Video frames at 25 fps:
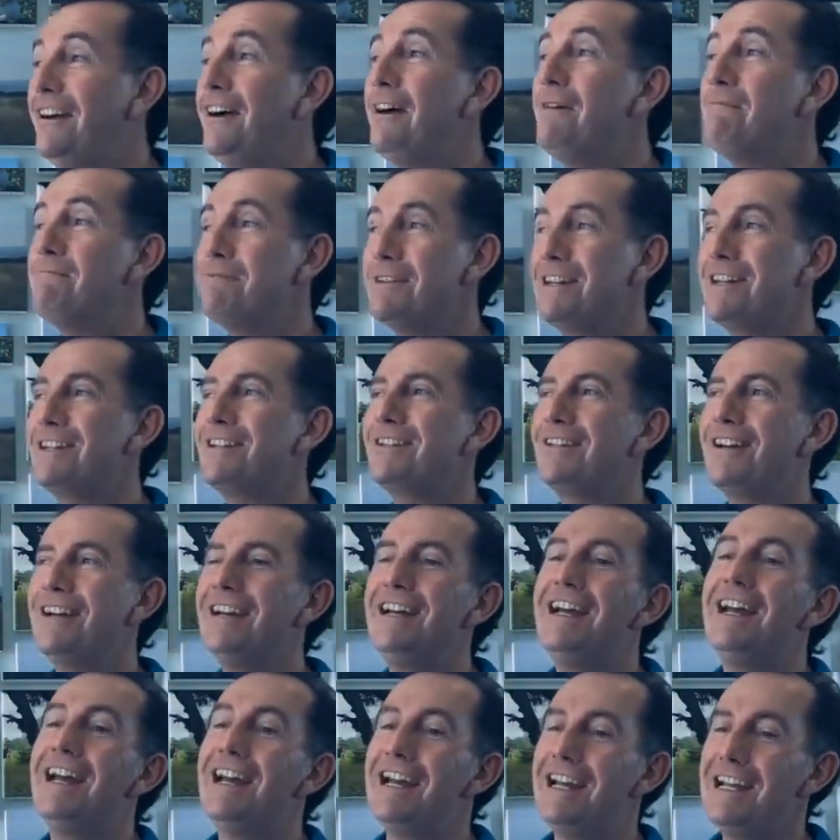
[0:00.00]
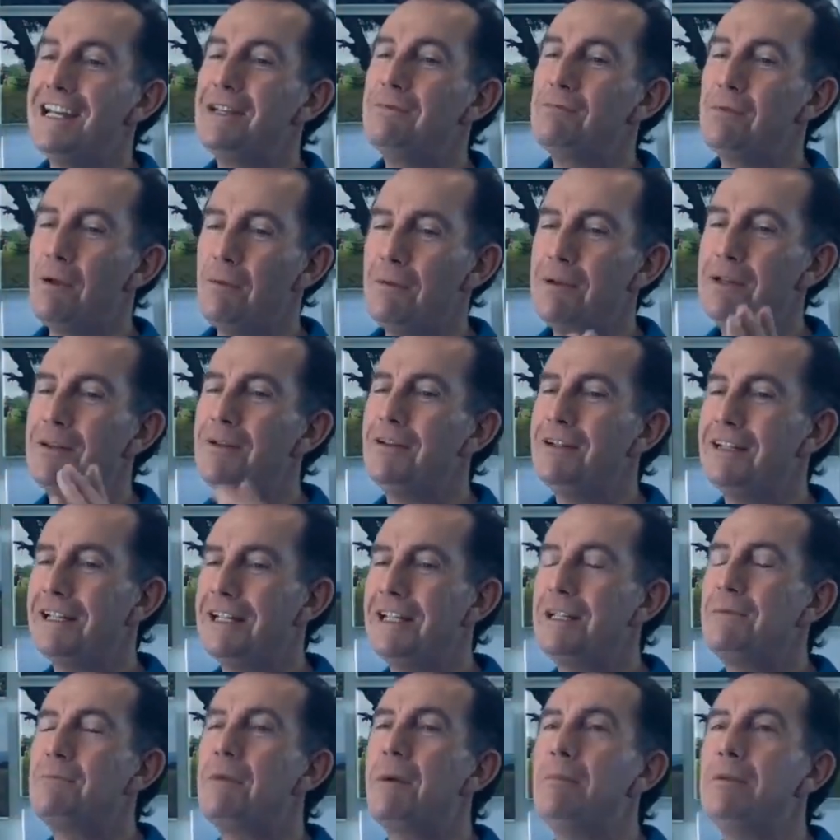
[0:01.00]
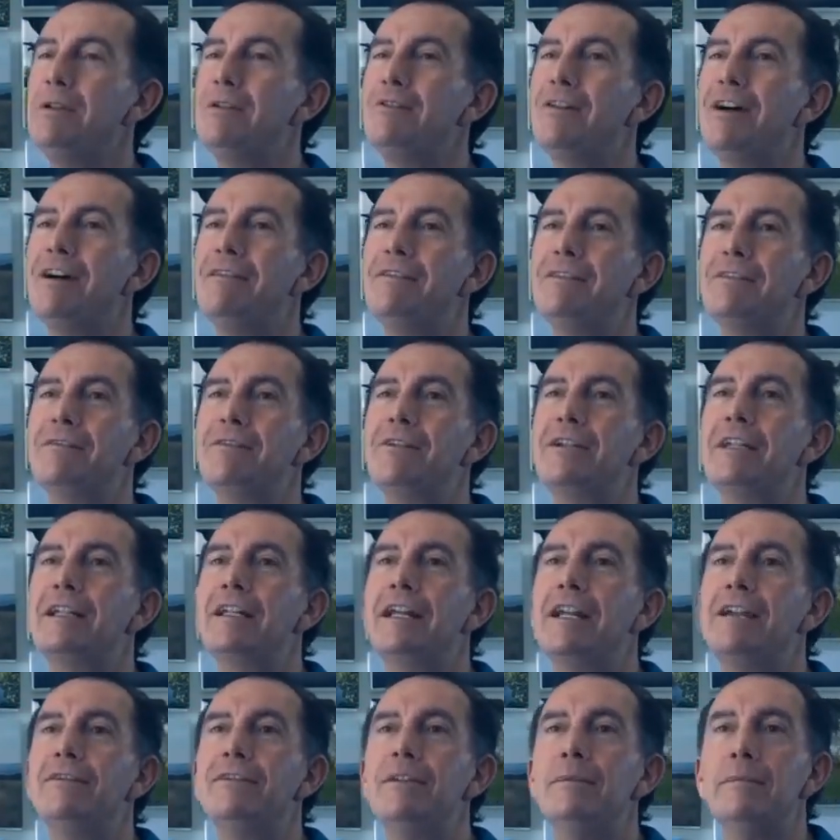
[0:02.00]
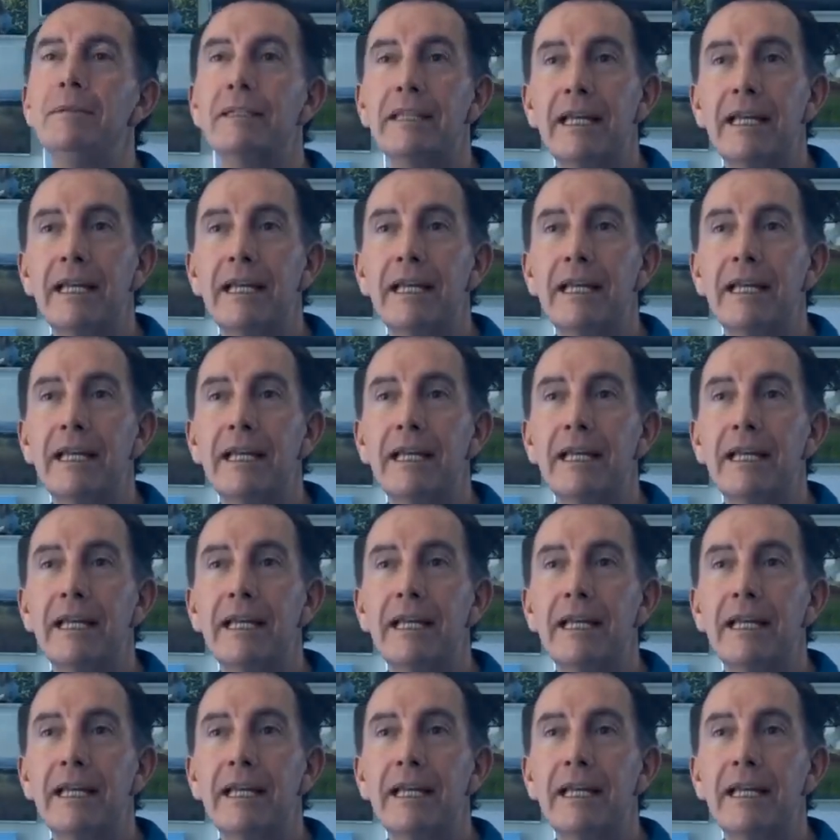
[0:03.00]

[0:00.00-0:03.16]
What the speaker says: No, I'm pretty sure he's probably driving very carefully.